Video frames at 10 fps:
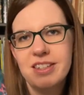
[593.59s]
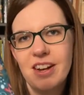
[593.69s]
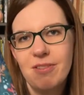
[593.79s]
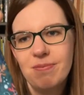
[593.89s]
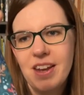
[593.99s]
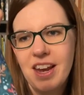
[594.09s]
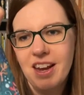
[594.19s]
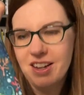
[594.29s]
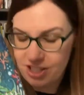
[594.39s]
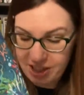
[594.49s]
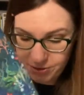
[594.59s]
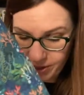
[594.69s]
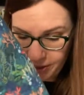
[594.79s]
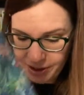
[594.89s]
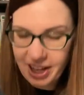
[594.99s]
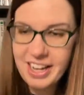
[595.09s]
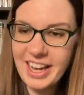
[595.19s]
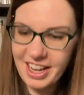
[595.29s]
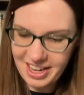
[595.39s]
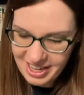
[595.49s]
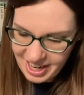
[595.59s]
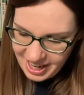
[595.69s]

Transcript: So She did really, really good.